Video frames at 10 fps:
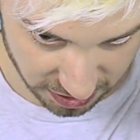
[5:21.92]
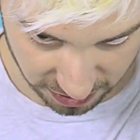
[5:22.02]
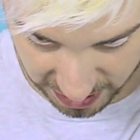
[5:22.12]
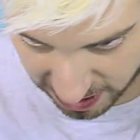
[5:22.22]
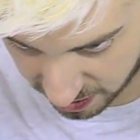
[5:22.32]
in
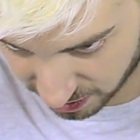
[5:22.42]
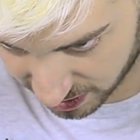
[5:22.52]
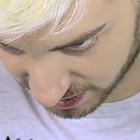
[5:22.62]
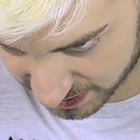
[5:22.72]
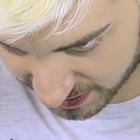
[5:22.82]
your hair, you
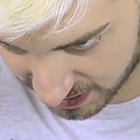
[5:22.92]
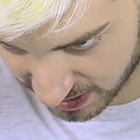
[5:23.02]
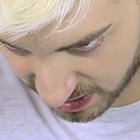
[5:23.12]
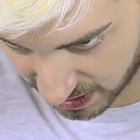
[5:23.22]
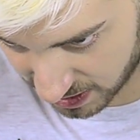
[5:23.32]
can
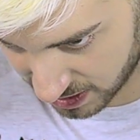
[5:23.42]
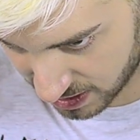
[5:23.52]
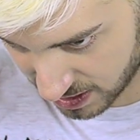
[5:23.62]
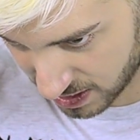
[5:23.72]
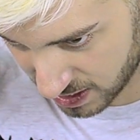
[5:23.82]
see
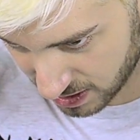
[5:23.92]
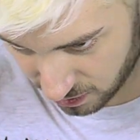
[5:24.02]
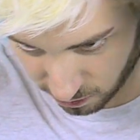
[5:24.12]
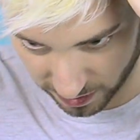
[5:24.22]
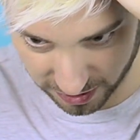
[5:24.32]

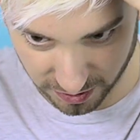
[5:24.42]
where